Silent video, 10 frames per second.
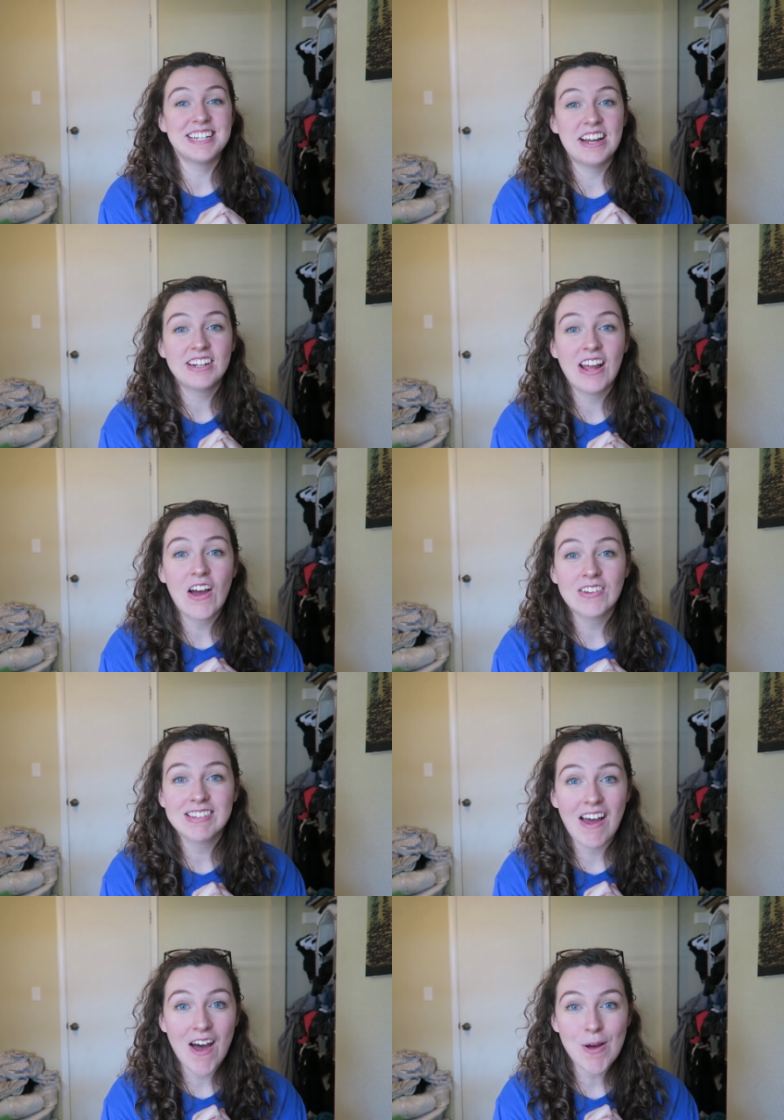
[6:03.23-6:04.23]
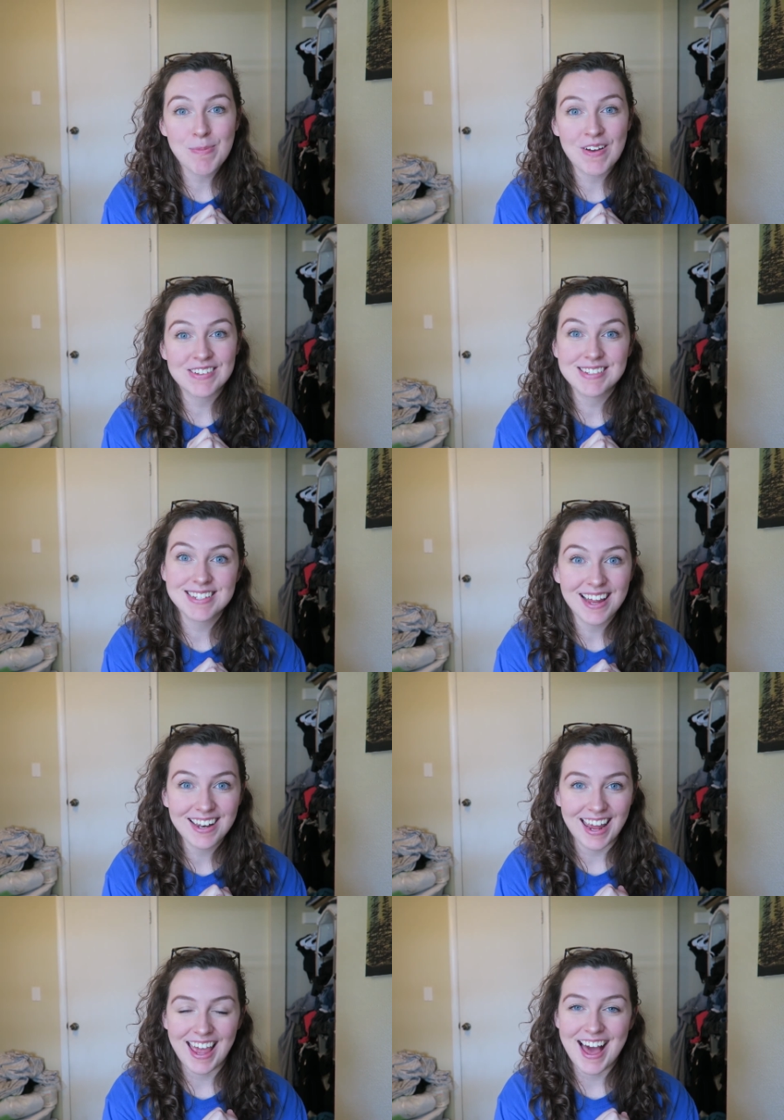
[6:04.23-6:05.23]
a cherry on top on
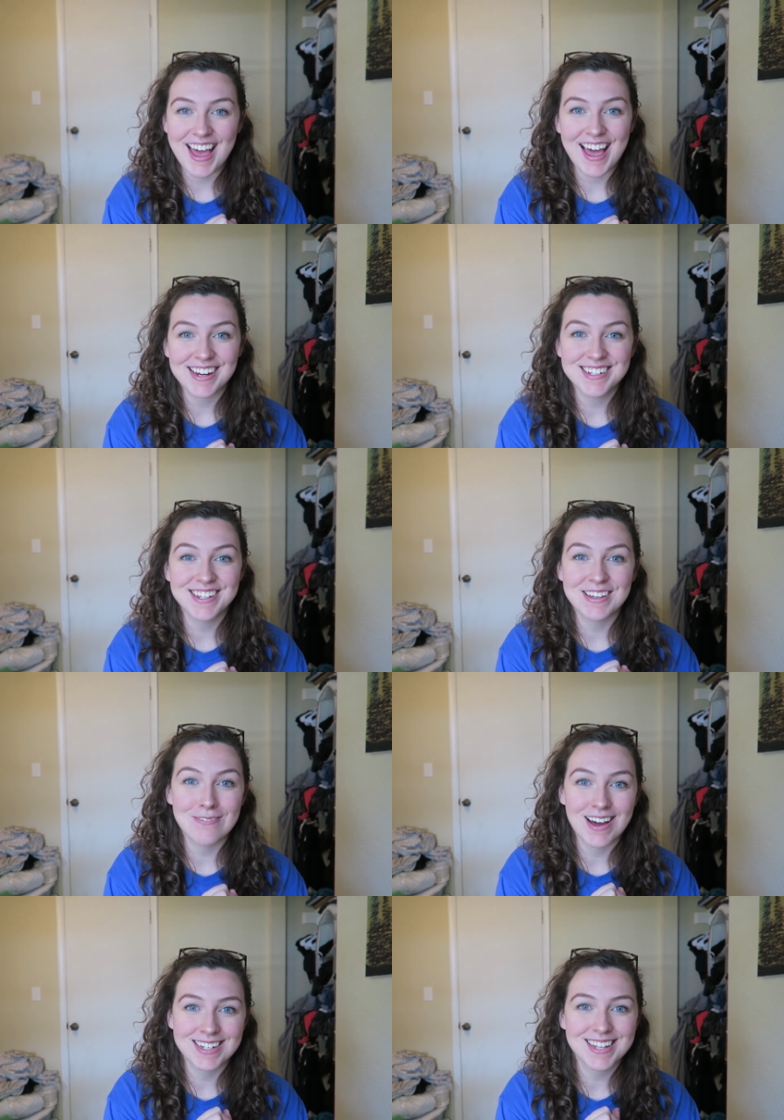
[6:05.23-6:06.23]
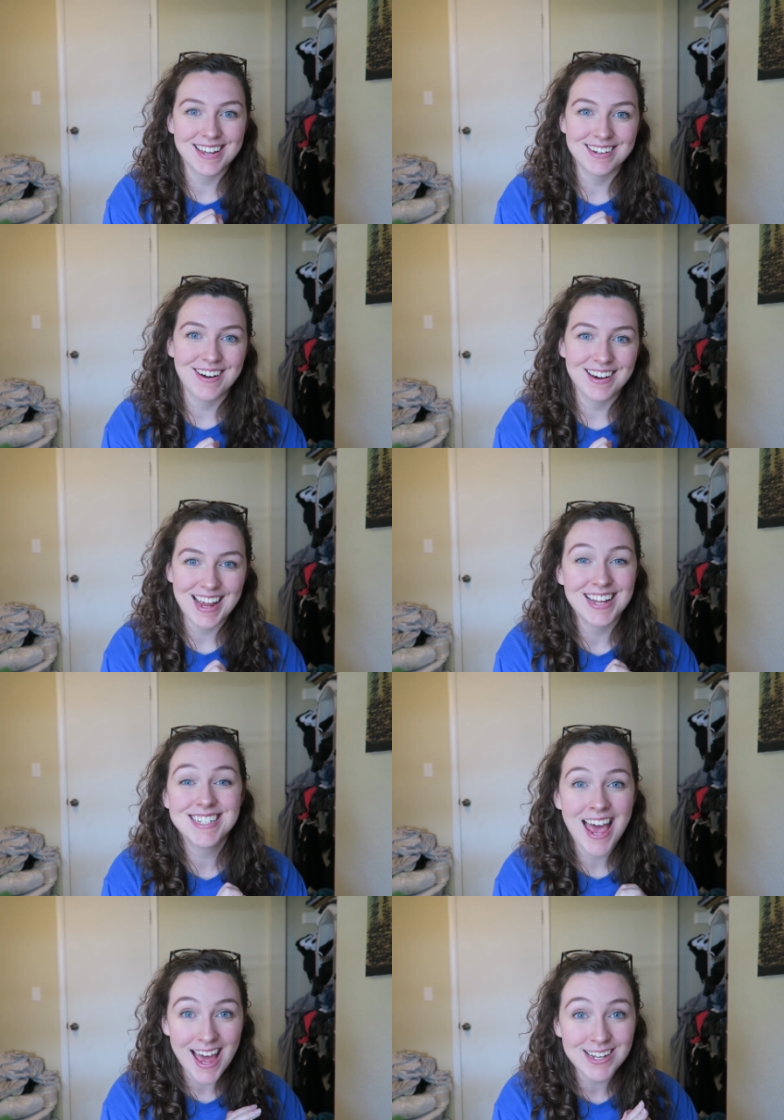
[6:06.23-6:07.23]
Sunday, I actually went and got a
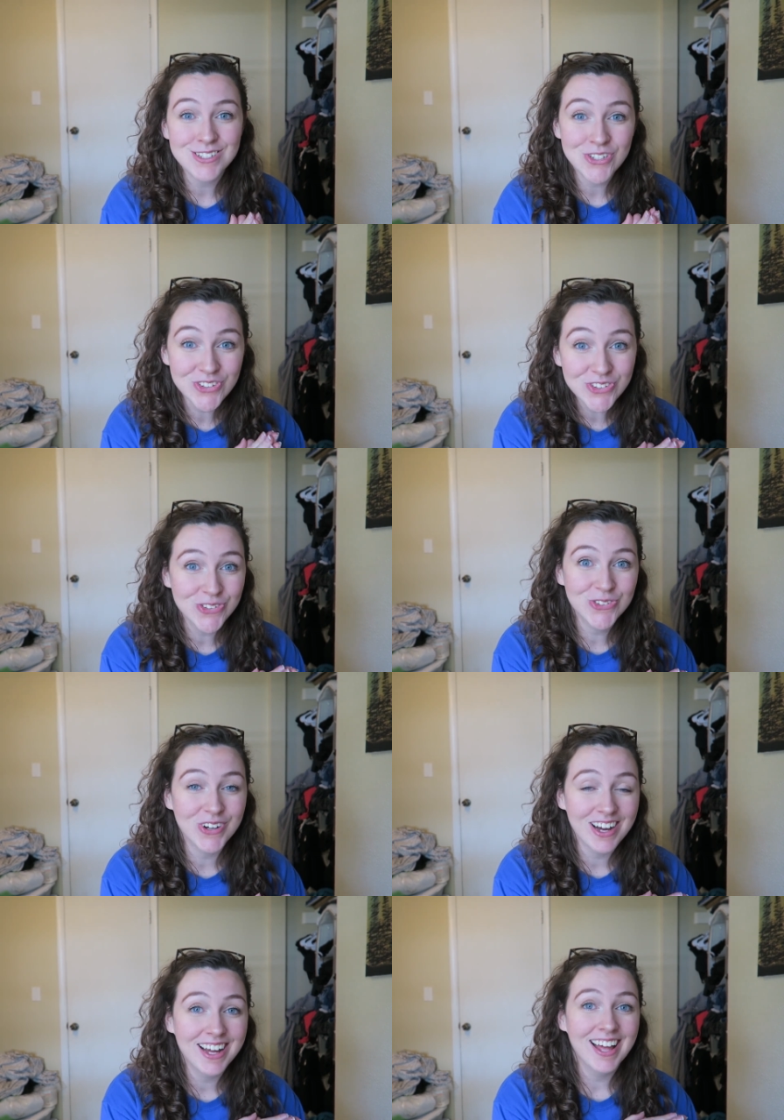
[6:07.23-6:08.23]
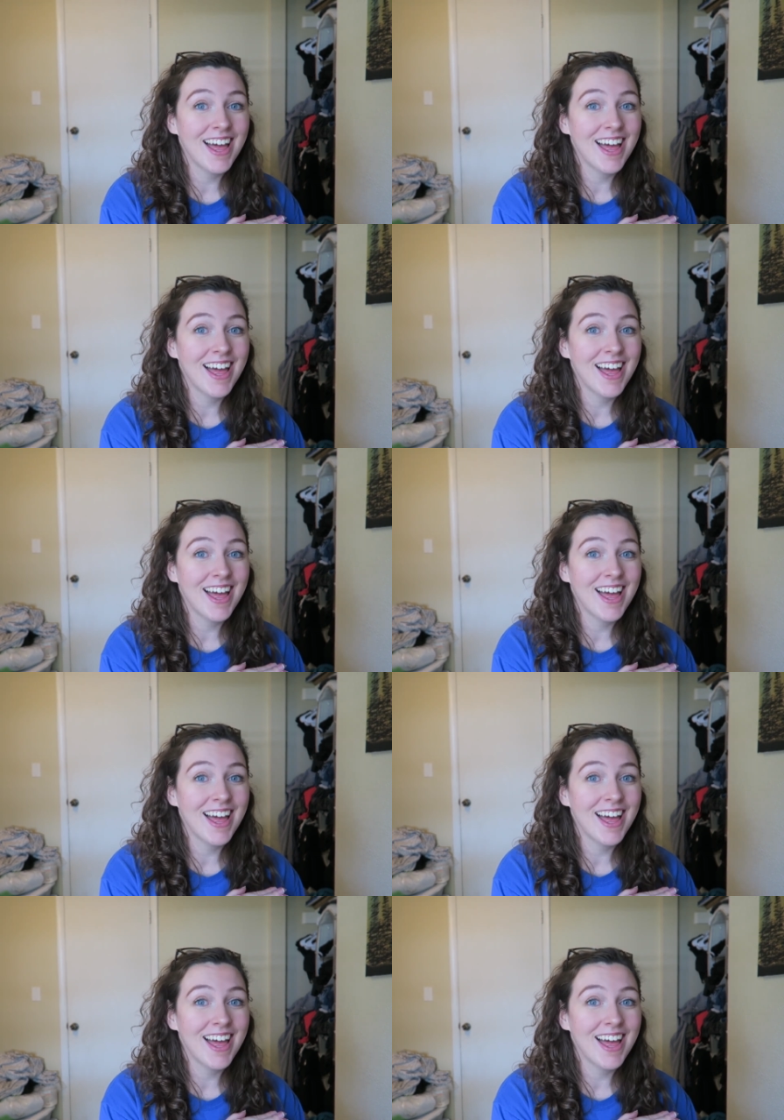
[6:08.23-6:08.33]
tattoo.